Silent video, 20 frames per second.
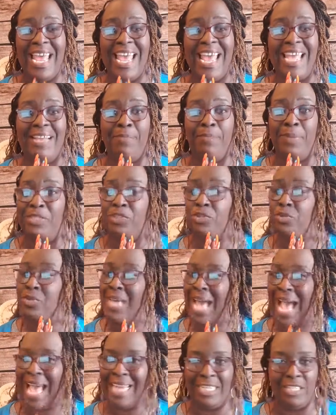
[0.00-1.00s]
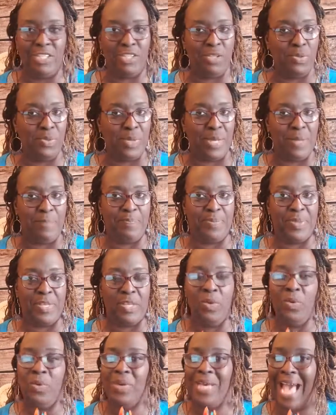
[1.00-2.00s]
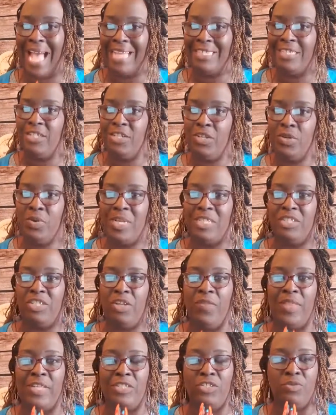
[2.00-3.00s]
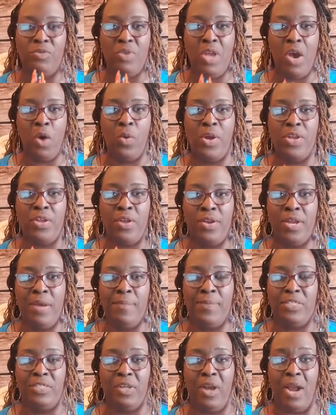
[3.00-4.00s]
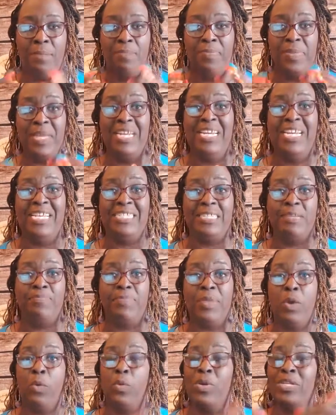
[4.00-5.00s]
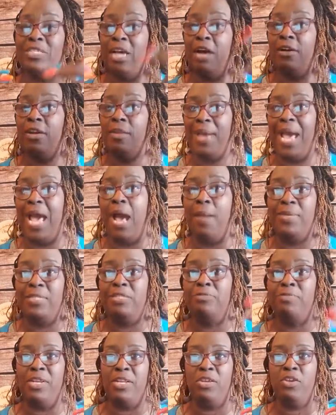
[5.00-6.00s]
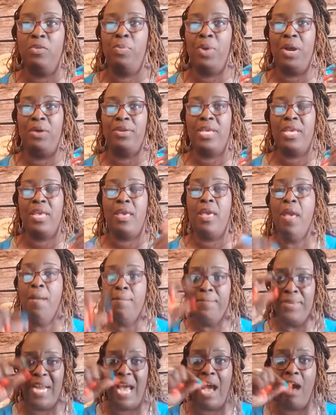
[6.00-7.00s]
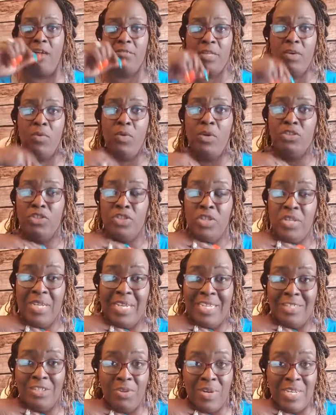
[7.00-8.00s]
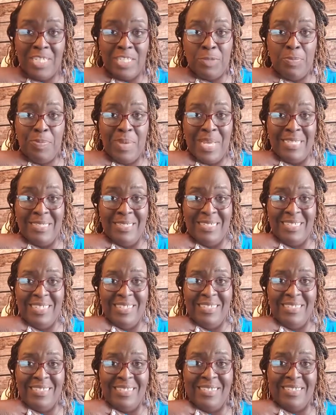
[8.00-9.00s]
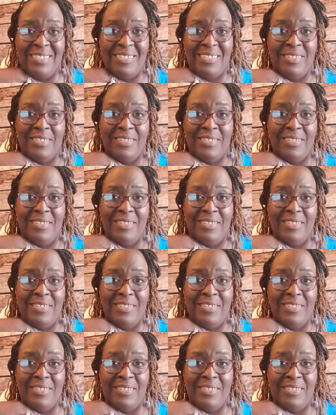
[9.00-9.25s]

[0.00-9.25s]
And, but you got to do it. You got to do it so that you know where your numbers are. Listen, we're talking about how much money you brought in, but I also want you to look at your expenses.